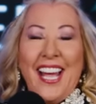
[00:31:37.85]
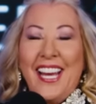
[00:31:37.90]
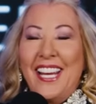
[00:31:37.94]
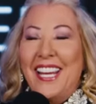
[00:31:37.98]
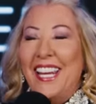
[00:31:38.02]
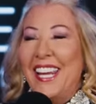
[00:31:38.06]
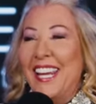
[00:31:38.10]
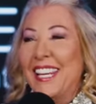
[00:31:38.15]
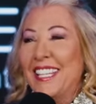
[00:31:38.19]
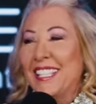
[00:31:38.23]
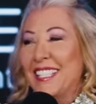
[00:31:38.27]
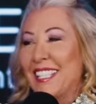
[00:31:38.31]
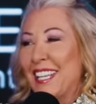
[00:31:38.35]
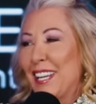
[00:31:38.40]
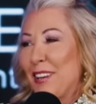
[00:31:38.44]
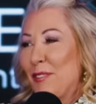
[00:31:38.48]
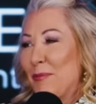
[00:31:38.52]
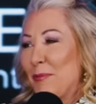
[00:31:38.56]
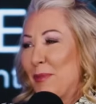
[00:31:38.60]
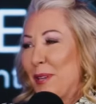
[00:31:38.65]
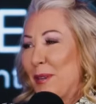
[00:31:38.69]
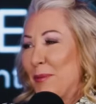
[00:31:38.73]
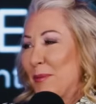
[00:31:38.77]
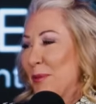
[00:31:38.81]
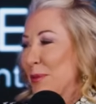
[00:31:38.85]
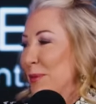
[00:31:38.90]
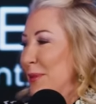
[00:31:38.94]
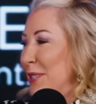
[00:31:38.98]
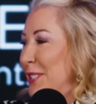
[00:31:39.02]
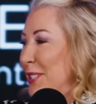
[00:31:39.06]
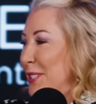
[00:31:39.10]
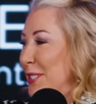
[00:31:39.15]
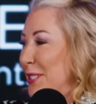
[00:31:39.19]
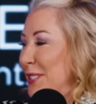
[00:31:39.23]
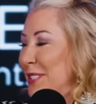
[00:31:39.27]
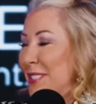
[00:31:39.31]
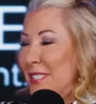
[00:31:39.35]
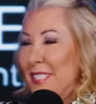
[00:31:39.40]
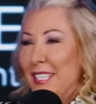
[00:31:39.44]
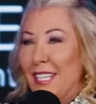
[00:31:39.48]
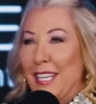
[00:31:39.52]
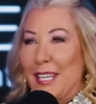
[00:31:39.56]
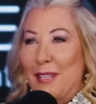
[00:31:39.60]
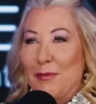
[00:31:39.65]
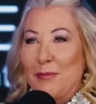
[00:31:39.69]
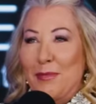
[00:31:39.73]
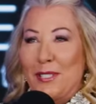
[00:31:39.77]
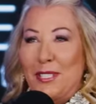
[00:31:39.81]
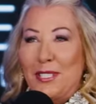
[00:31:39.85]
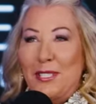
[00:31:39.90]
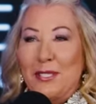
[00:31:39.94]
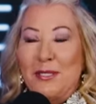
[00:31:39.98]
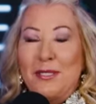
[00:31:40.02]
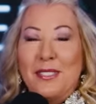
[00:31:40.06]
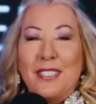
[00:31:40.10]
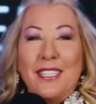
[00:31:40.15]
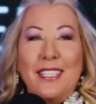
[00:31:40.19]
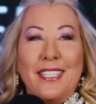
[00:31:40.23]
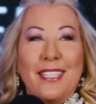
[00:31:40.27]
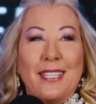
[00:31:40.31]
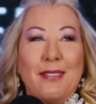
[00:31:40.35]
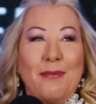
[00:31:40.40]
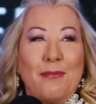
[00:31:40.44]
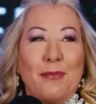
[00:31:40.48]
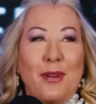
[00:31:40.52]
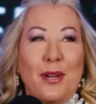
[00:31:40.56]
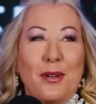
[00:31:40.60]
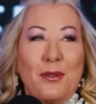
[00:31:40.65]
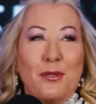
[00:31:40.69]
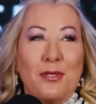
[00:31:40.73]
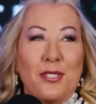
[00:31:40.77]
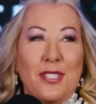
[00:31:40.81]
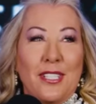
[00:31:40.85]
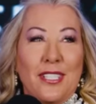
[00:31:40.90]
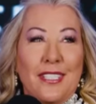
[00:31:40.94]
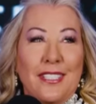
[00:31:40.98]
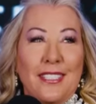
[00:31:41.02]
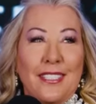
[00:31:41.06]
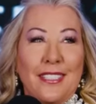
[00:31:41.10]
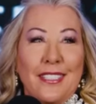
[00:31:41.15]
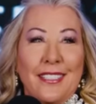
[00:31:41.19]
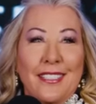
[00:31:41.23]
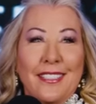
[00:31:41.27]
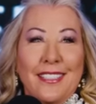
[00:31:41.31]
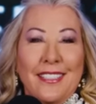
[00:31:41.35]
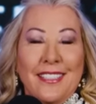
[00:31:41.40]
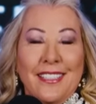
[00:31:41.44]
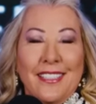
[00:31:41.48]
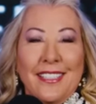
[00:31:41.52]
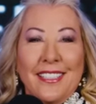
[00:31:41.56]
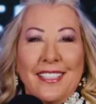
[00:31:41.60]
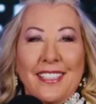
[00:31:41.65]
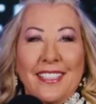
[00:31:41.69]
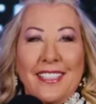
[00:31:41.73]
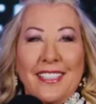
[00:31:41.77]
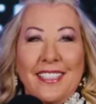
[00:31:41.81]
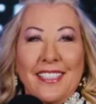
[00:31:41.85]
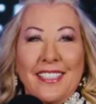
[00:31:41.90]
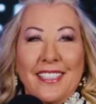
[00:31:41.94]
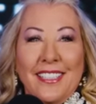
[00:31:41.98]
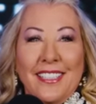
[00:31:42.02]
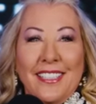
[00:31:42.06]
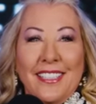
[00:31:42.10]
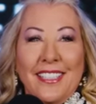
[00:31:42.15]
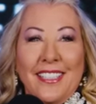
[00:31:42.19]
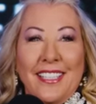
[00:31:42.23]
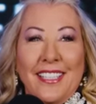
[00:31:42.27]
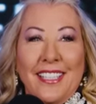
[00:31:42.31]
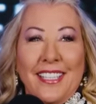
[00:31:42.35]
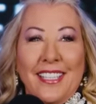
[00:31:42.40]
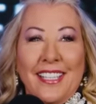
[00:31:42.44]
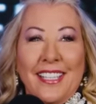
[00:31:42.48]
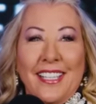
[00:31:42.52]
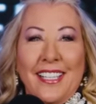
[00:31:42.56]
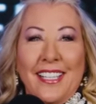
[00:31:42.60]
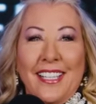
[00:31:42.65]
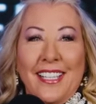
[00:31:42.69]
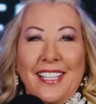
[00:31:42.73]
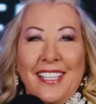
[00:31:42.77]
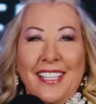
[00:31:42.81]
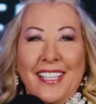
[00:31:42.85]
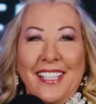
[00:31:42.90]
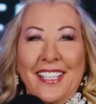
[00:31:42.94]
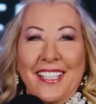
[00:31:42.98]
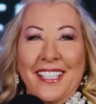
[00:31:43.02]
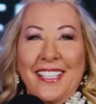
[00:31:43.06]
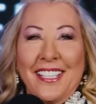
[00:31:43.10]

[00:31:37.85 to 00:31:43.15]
I can't tell people what you send, but you send emojis. Uh,